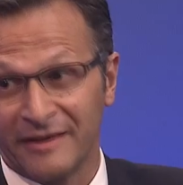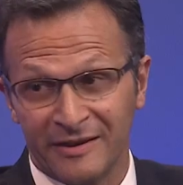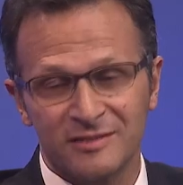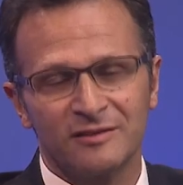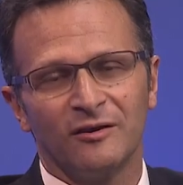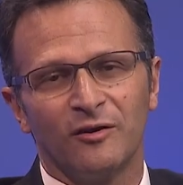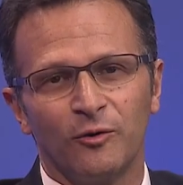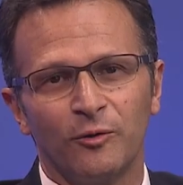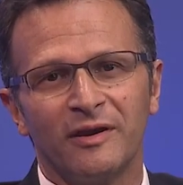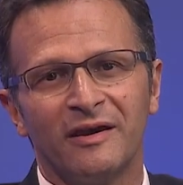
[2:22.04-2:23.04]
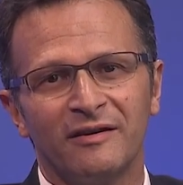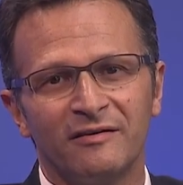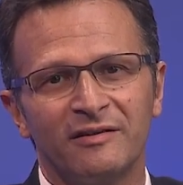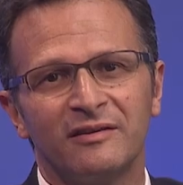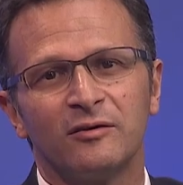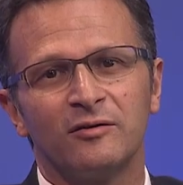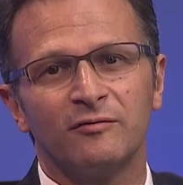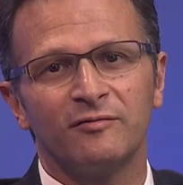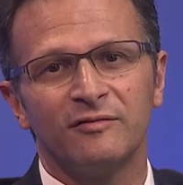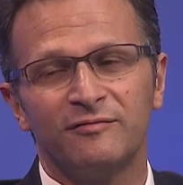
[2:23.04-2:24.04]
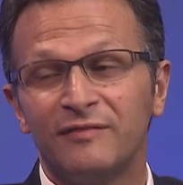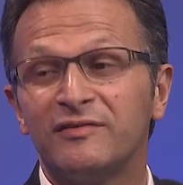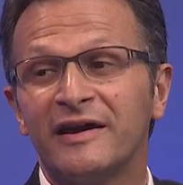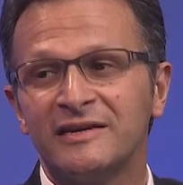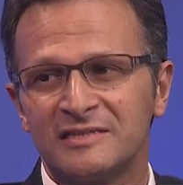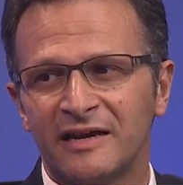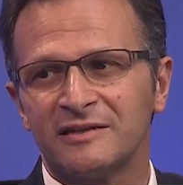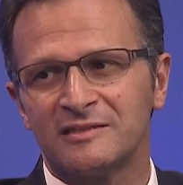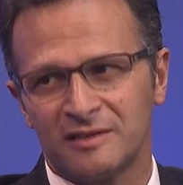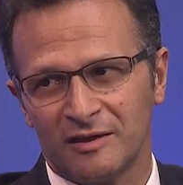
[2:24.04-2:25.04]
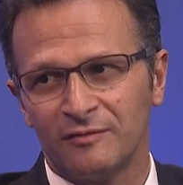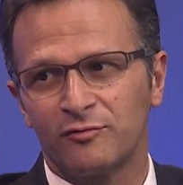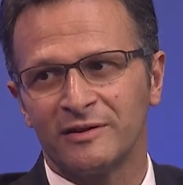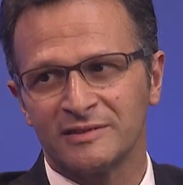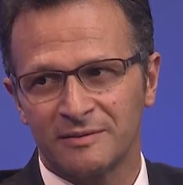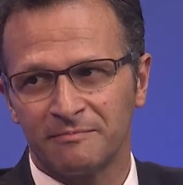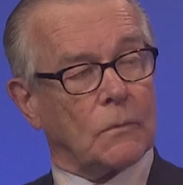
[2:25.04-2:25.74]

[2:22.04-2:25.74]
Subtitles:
Yes, we had 58 sites in France.